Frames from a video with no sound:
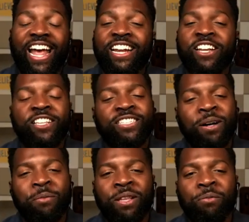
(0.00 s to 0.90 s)
And then
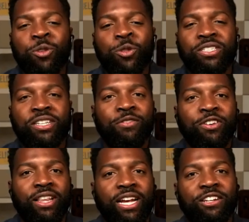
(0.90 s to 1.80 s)
some of them you discover
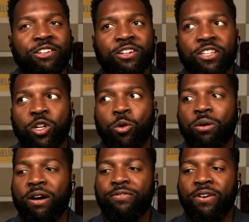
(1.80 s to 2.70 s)
later. You know, when
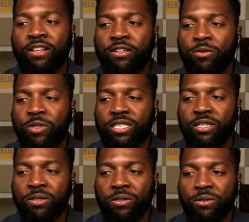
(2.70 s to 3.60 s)
my father was
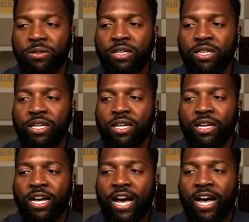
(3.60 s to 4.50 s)
killed,
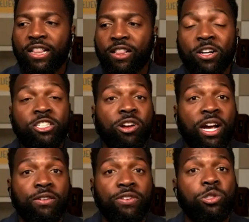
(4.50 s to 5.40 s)
I lost track
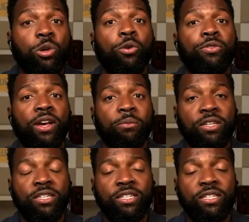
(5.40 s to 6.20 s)
of his whole family.